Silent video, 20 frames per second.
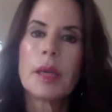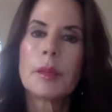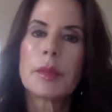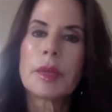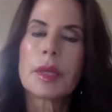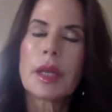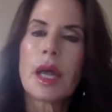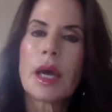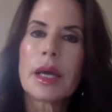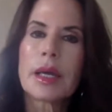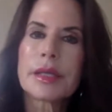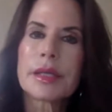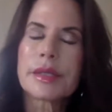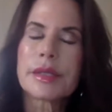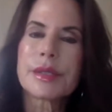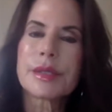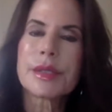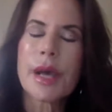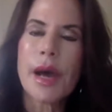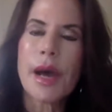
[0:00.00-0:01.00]

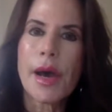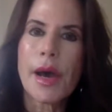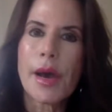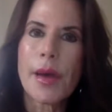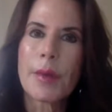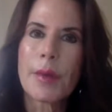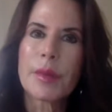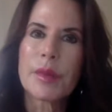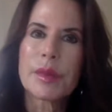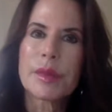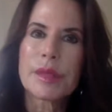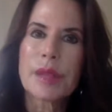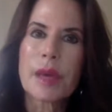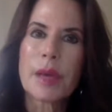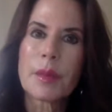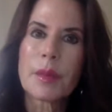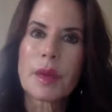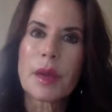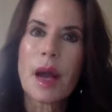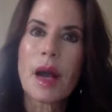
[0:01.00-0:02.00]
plus some
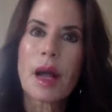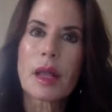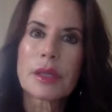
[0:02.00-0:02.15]
some